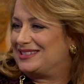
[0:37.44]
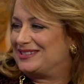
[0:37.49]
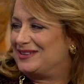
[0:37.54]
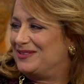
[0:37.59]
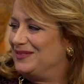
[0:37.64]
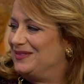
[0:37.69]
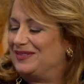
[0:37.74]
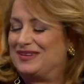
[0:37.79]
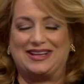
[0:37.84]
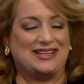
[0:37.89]

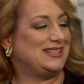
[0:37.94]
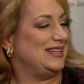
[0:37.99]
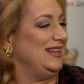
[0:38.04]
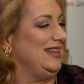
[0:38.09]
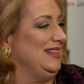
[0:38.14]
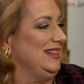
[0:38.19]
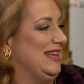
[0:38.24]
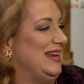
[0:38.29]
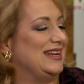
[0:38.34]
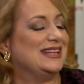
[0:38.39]
so
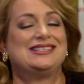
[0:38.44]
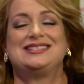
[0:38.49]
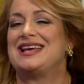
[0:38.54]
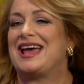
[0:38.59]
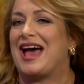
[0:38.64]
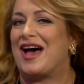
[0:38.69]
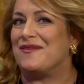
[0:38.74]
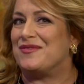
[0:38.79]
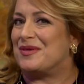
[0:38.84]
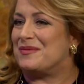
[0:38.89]
elated to
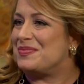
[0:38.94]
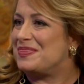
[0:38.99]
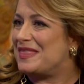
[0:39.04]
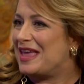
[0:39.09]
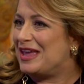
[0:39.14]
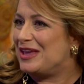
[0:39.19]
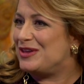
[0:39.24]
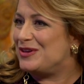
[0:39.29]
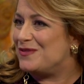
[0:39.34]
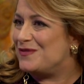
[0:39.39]
have them.
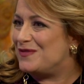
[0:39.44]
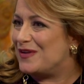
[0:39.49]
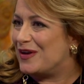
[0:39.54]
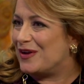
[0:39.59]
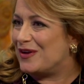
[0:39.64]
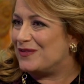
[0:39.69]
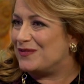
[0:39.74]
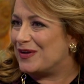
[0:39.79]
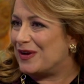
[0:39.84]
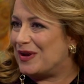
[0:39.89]
Thank you
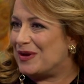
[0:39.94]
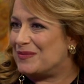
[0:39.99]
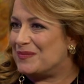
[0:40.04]
very, very